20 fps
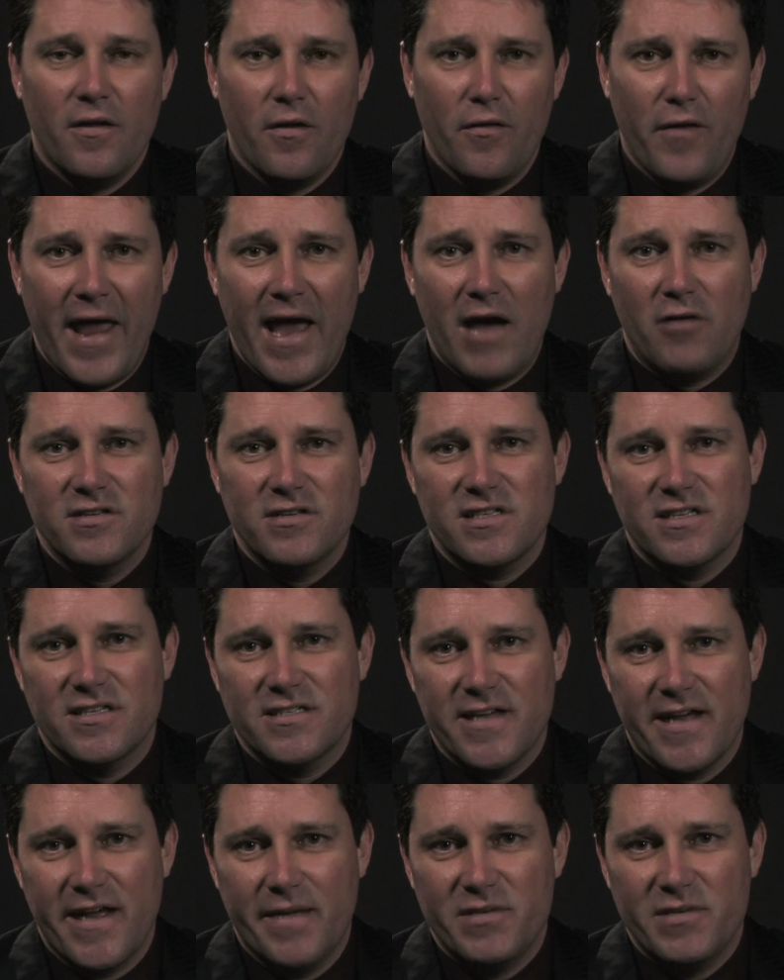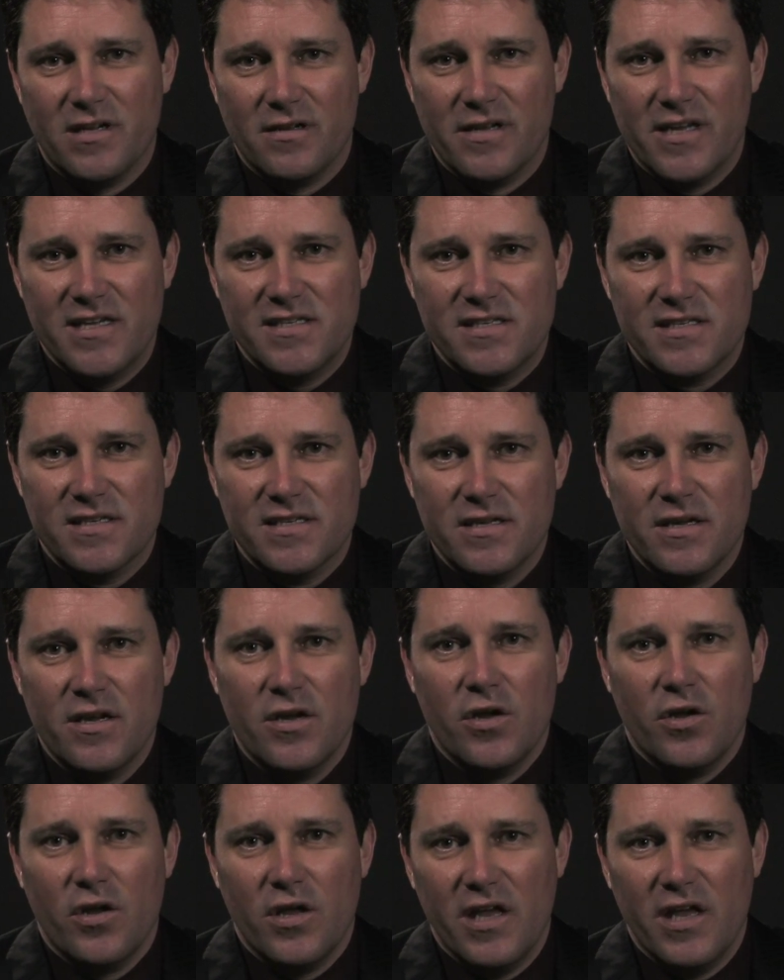Now is the time to list.
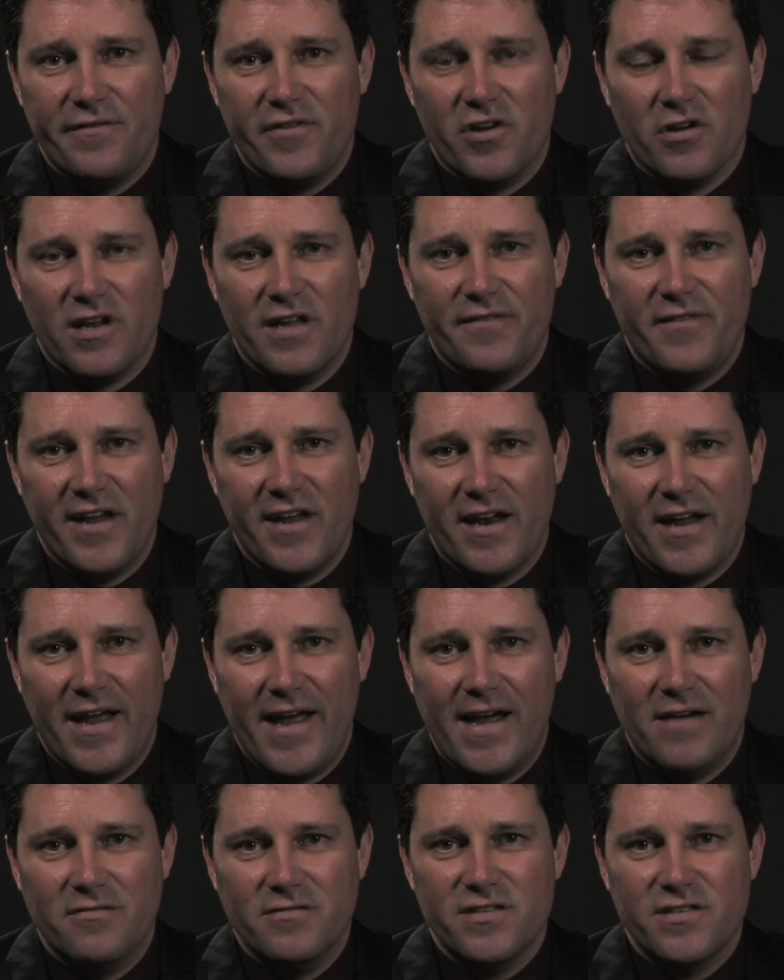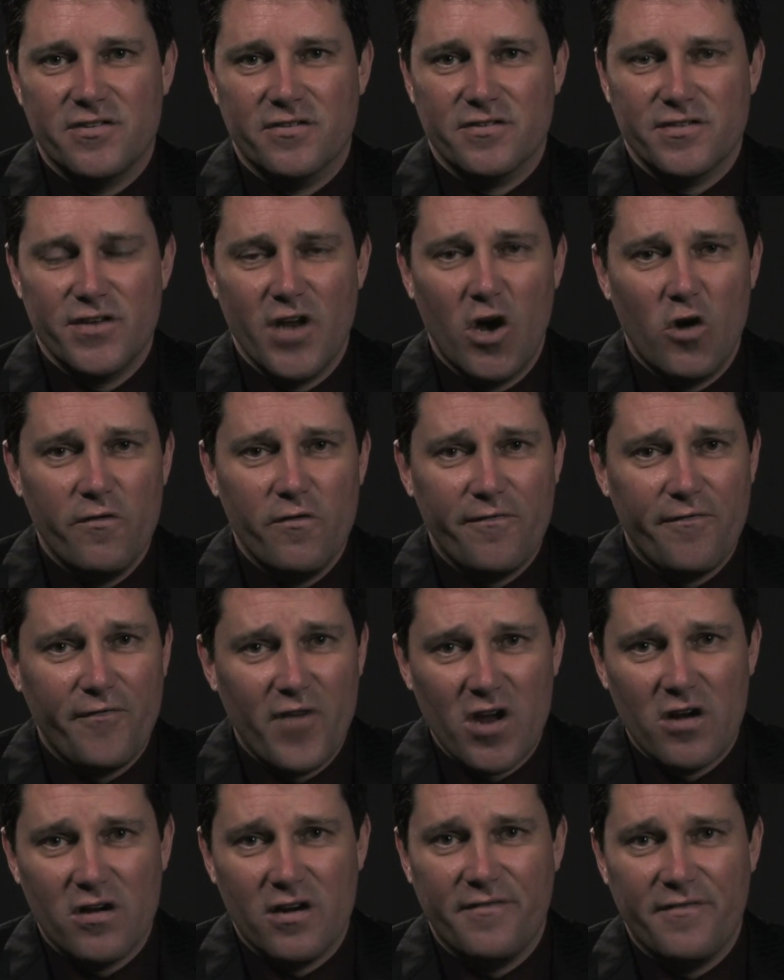If you're living in a house, there's no
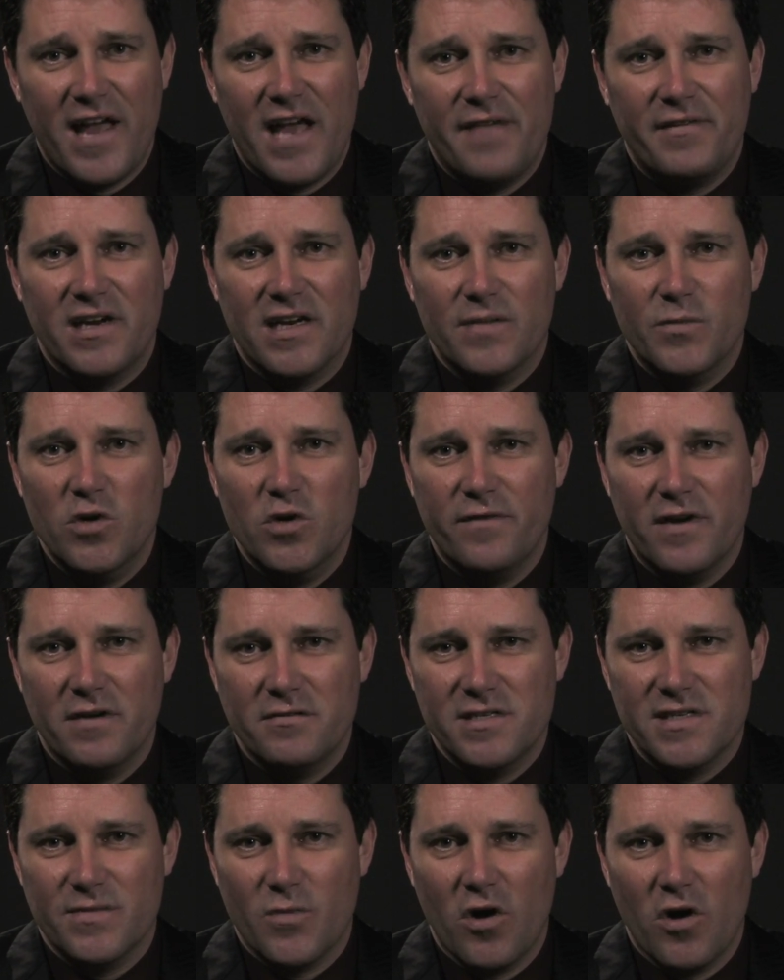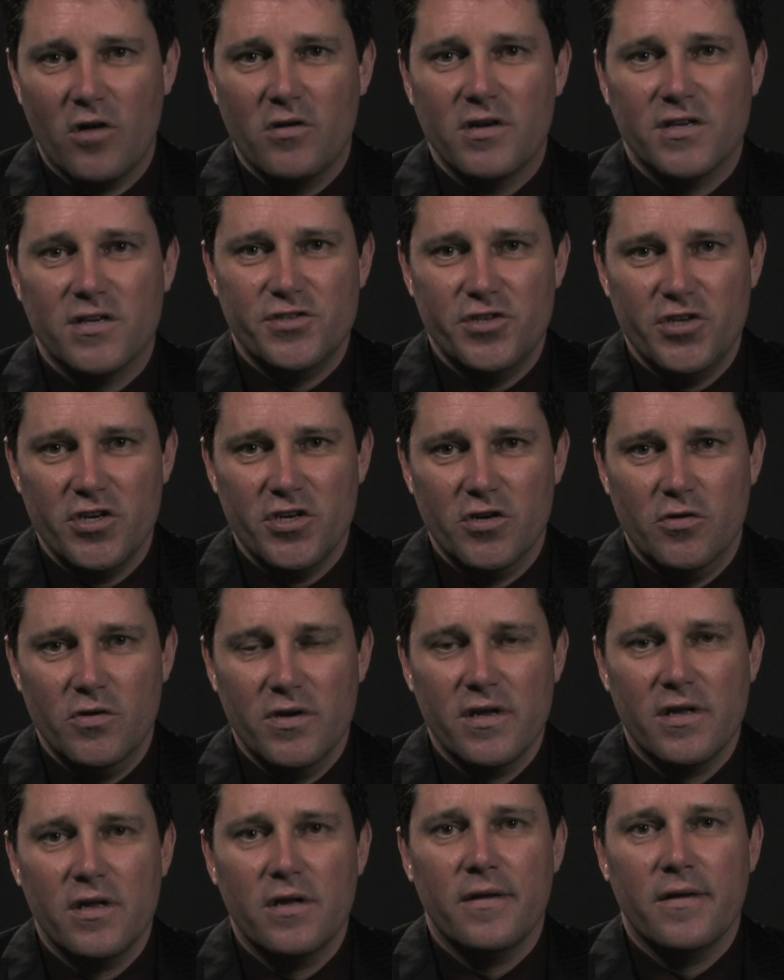fear of having to move out tomorrow you,
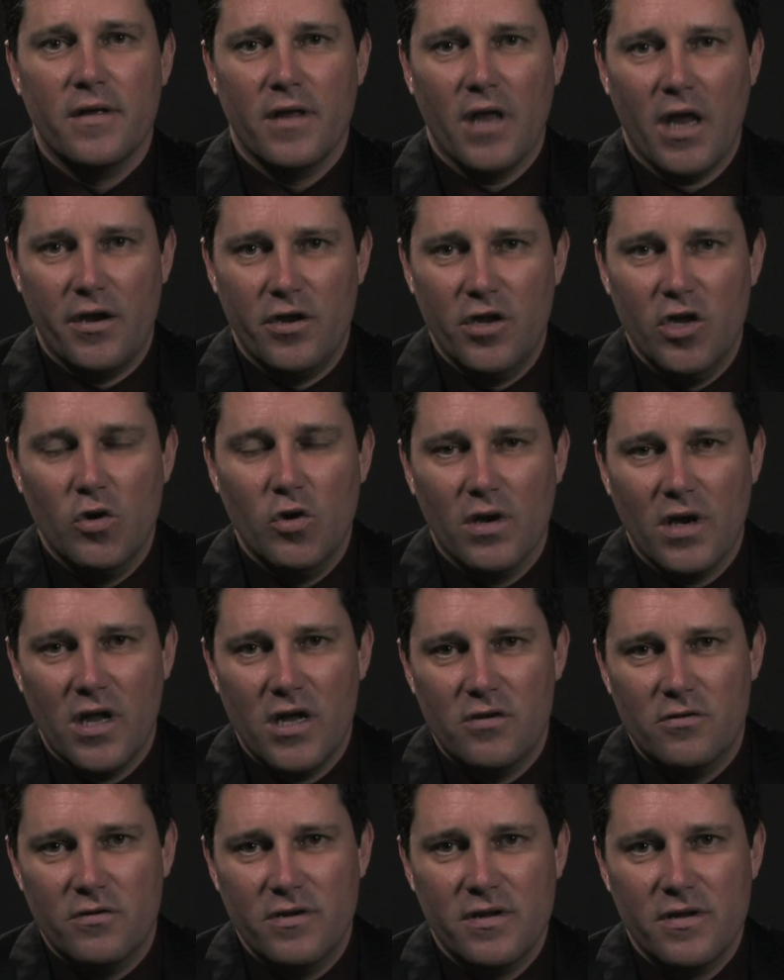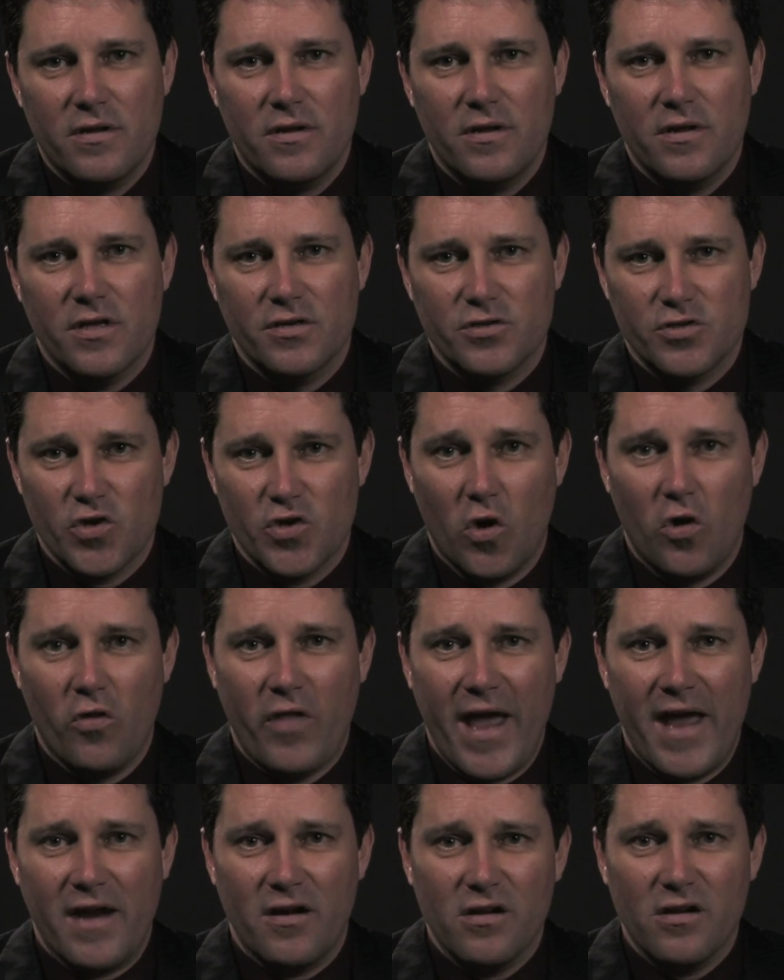and you alone, control
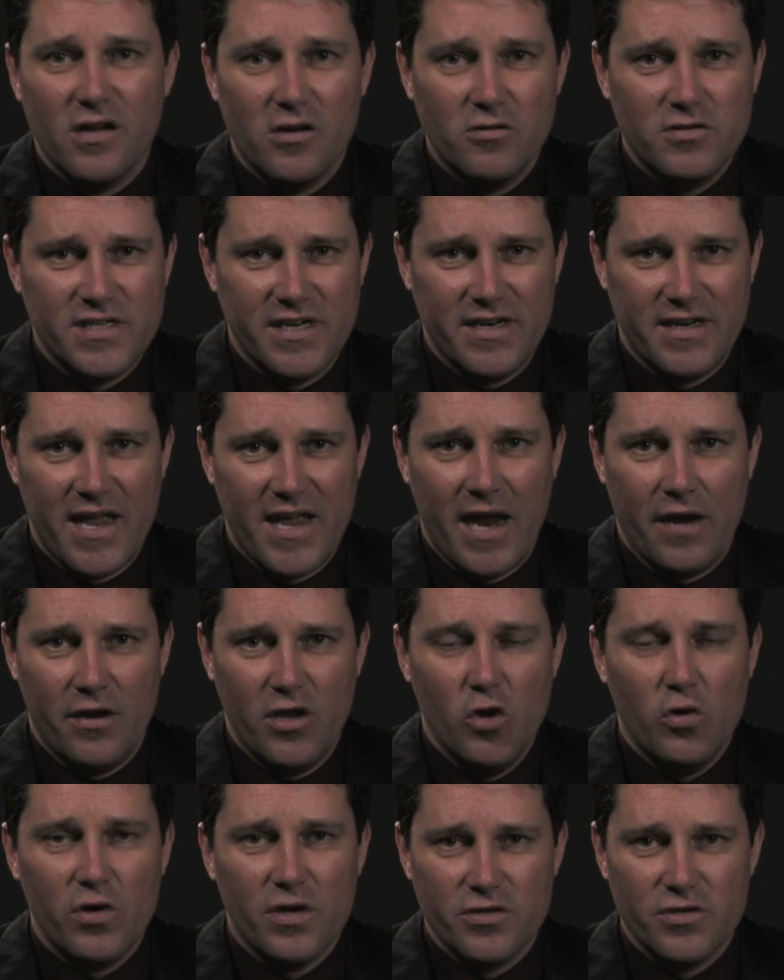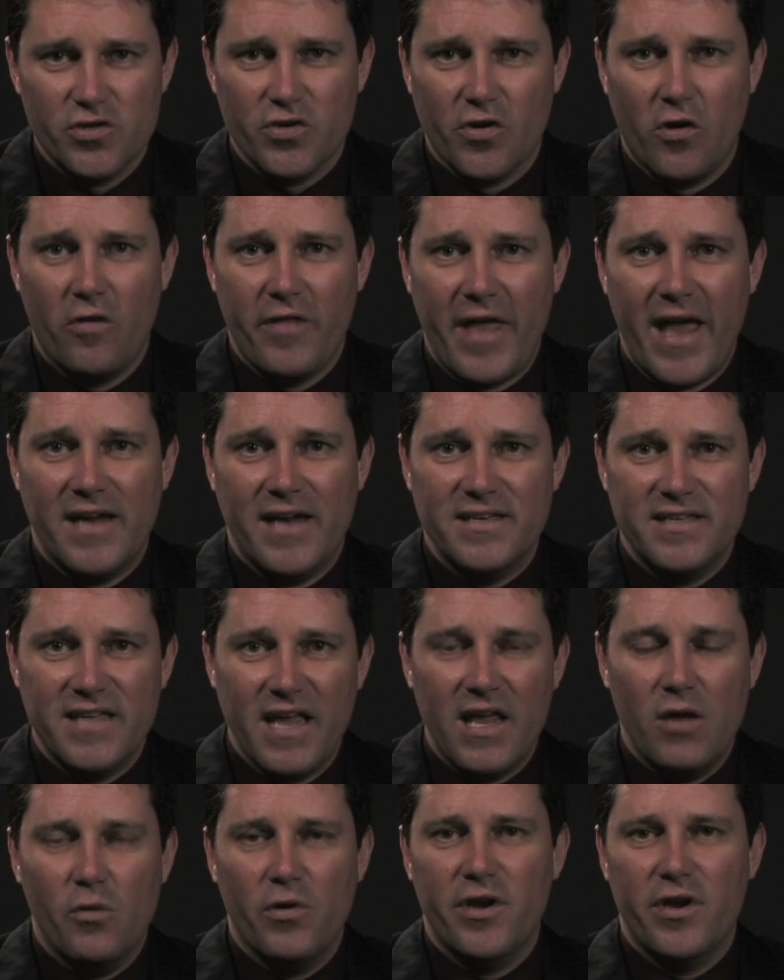that closing date. You control that
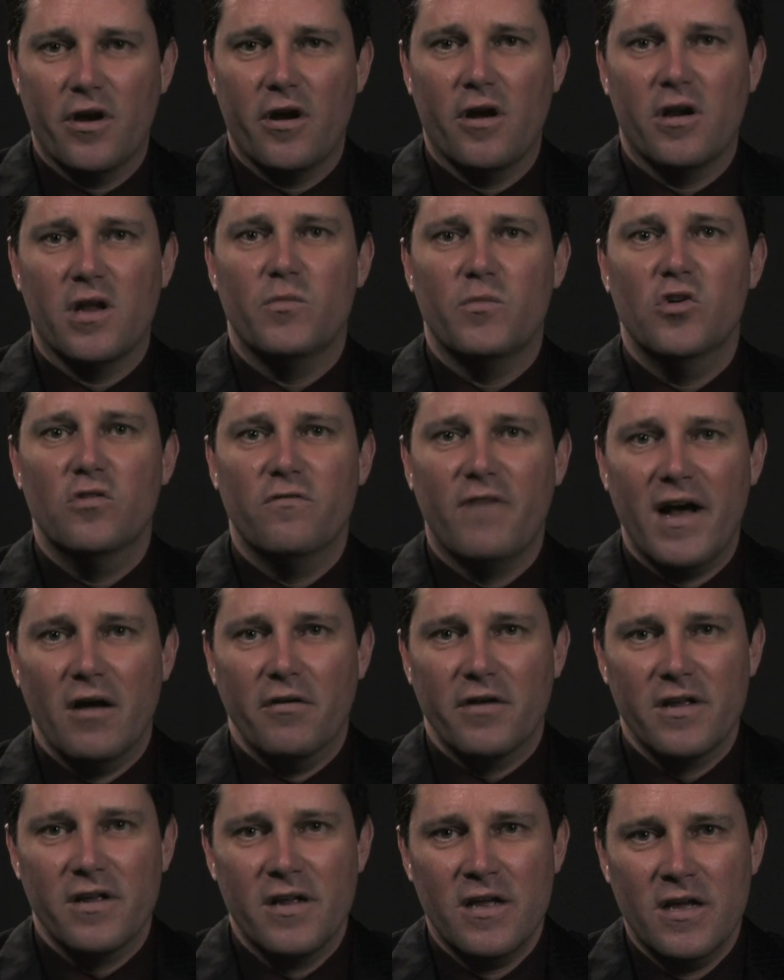date when you're going to move out.